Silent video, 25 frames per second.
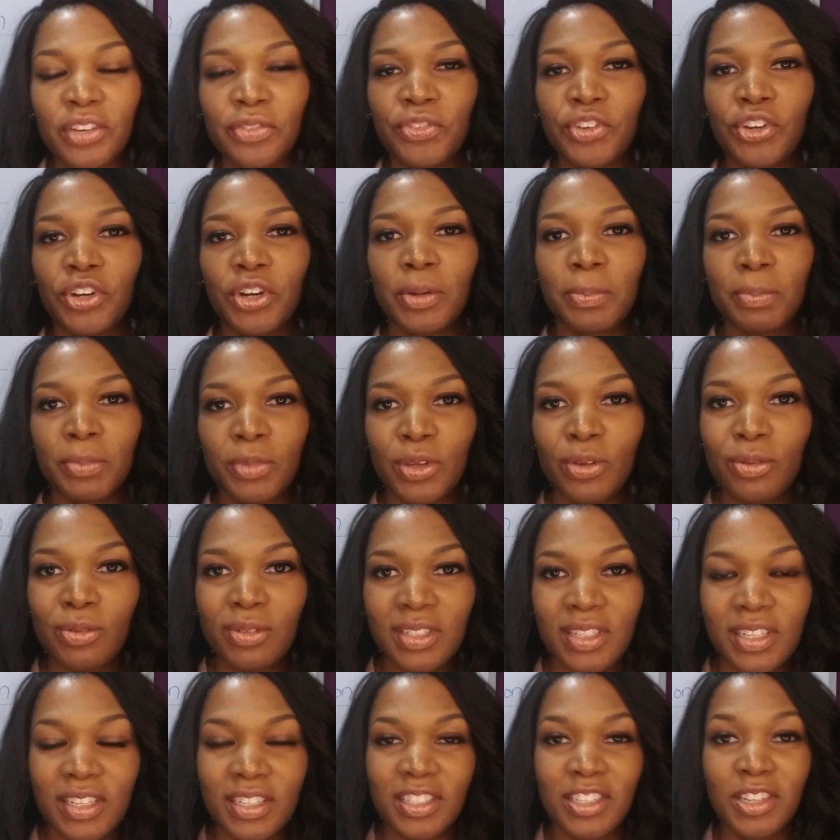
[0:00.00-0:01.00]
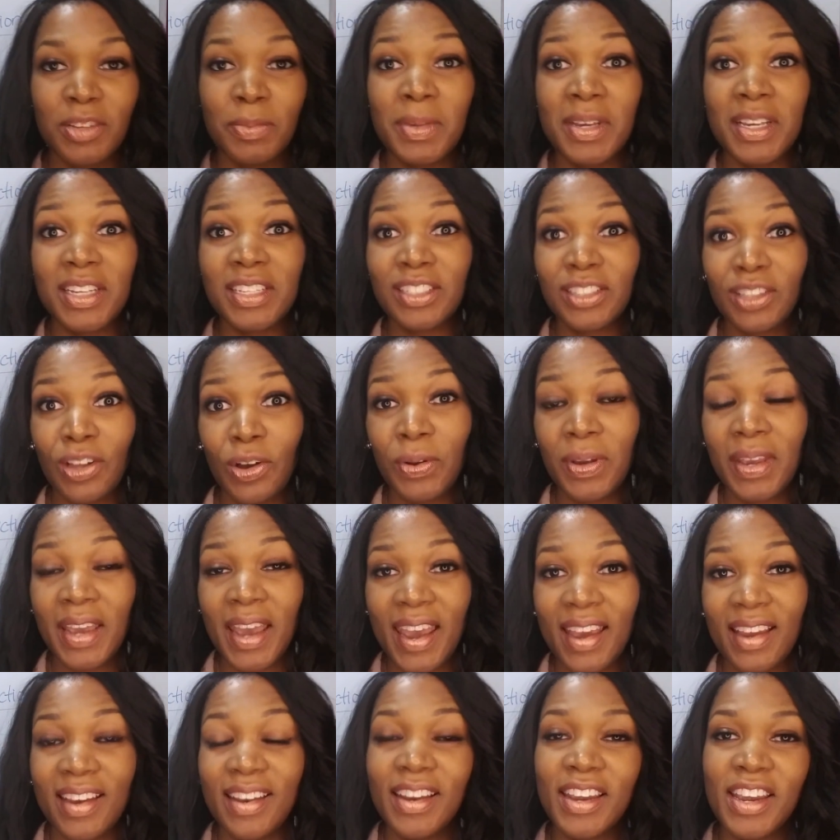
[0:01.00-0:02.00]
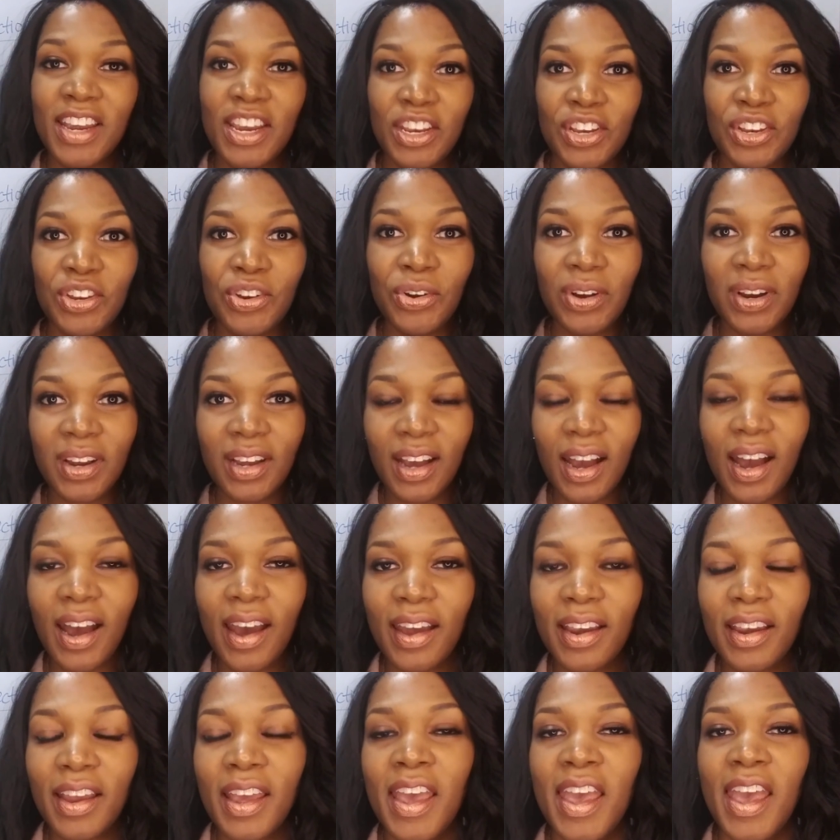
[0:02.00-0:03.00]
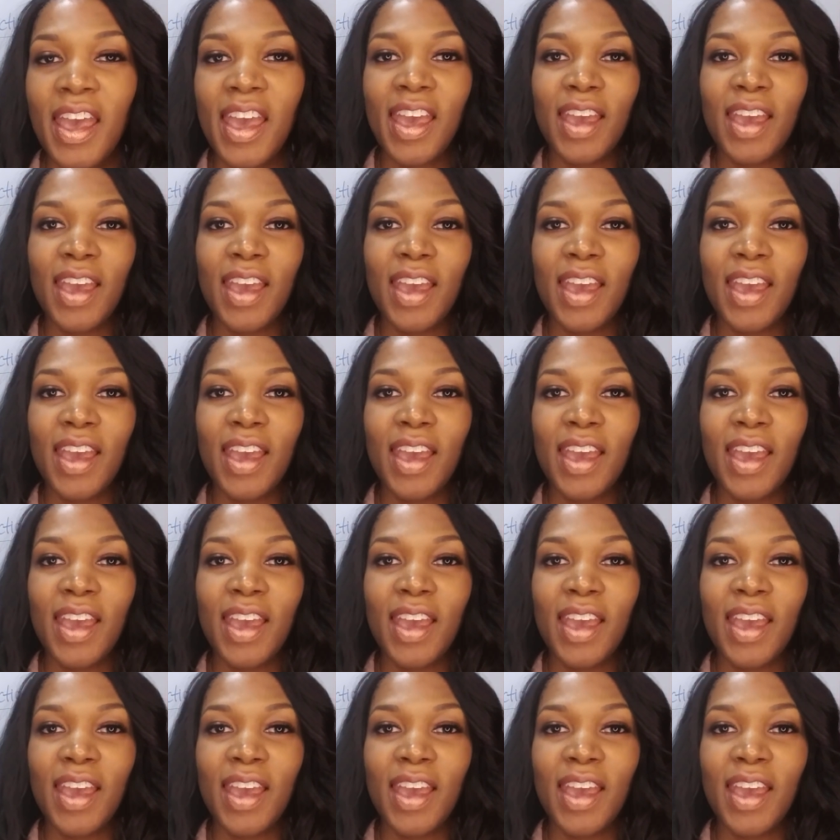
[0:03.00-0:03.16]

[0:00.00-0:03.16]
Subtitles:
of your immune system is located in your gut,